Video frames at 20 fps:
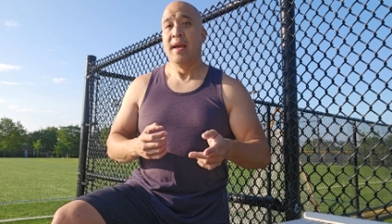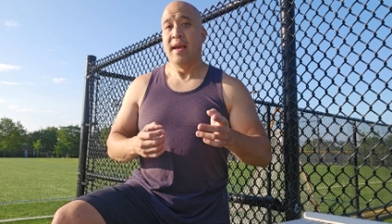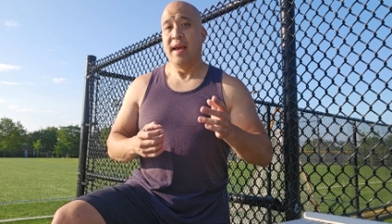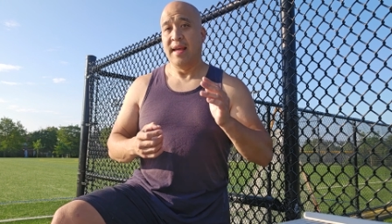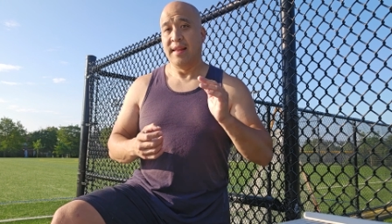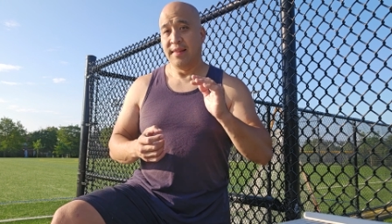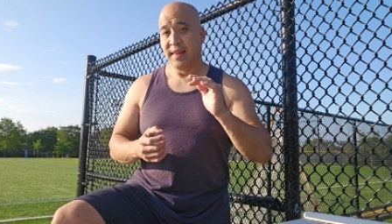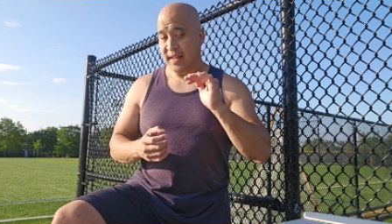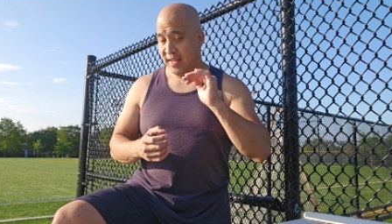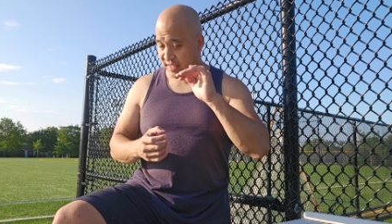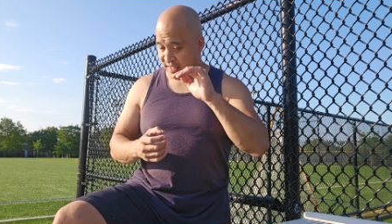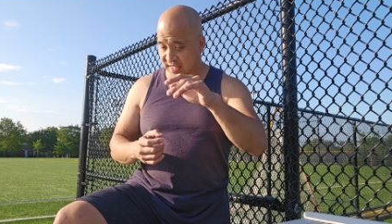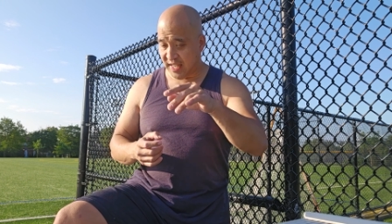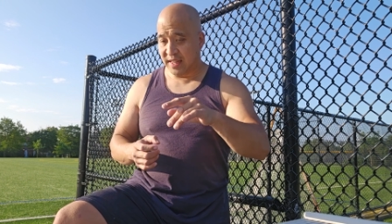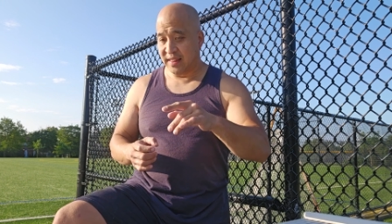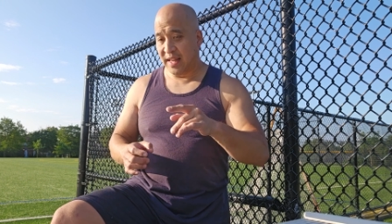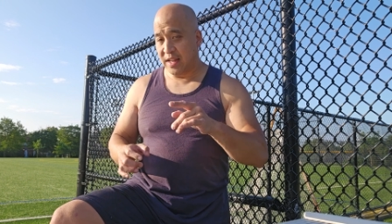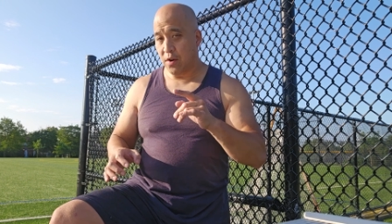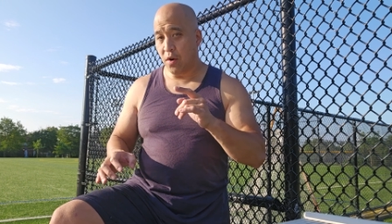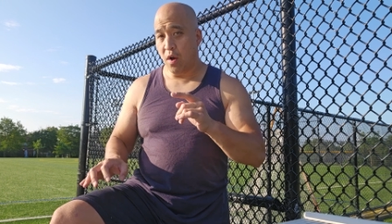And like I said,
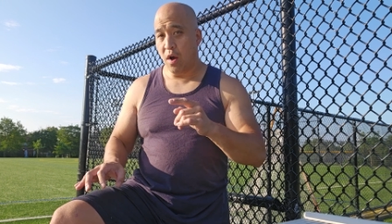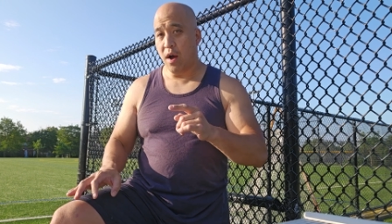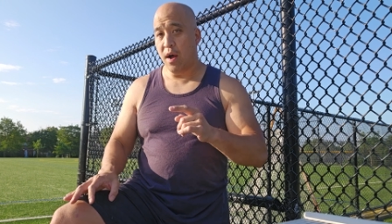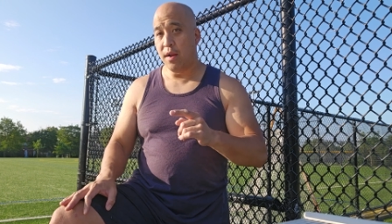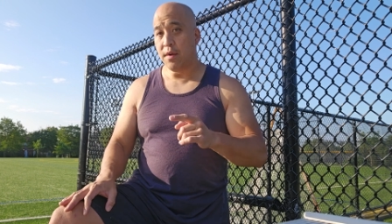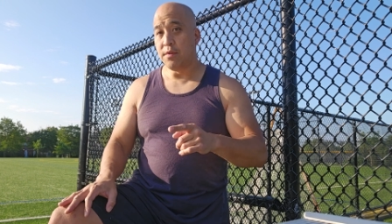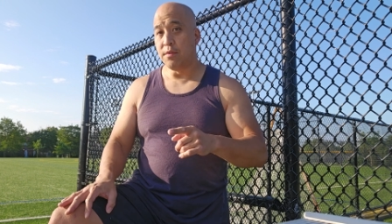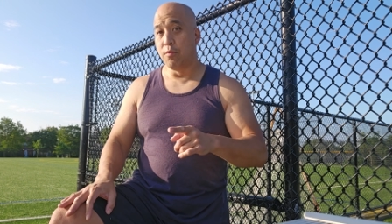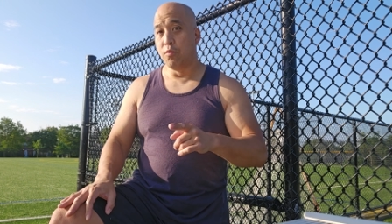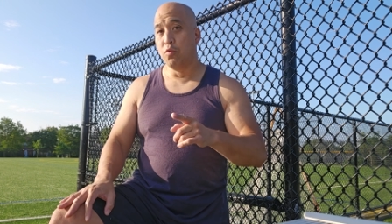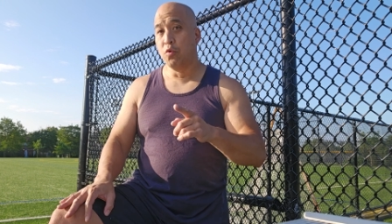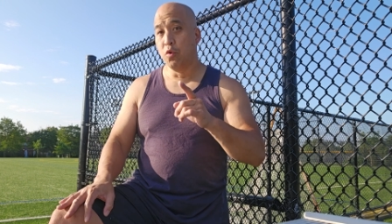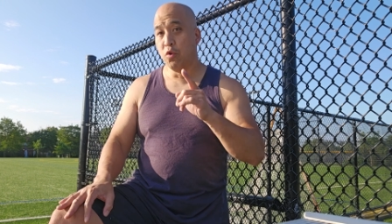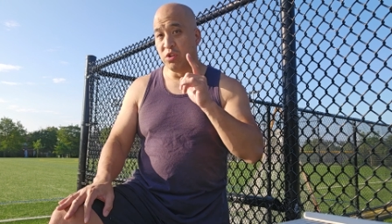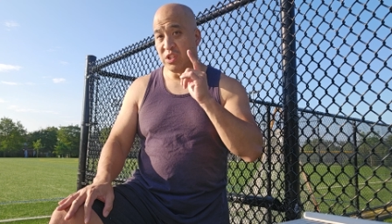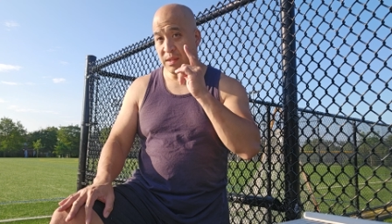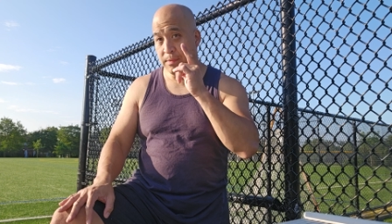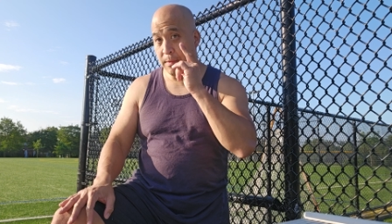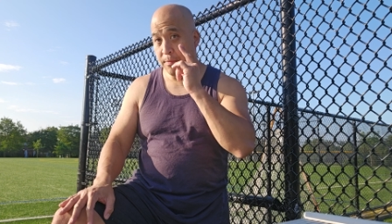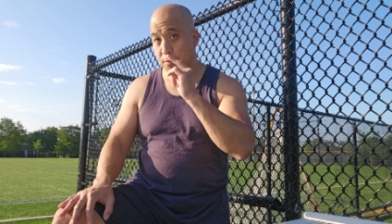later on, the
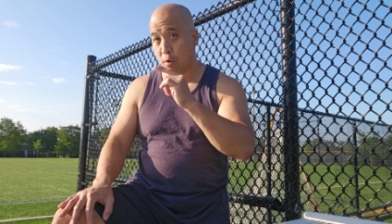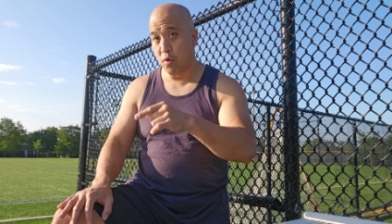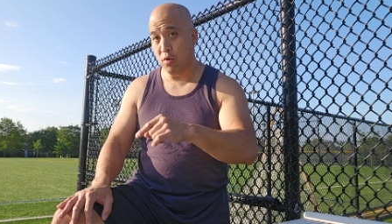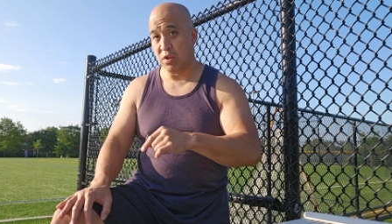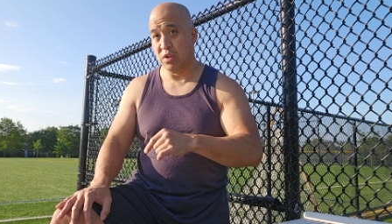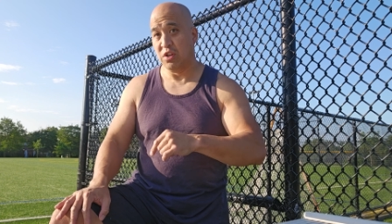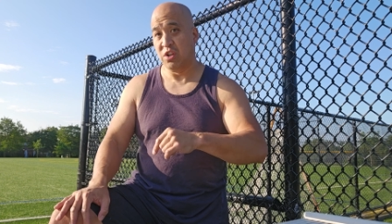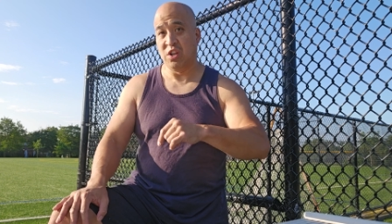rules can be broken.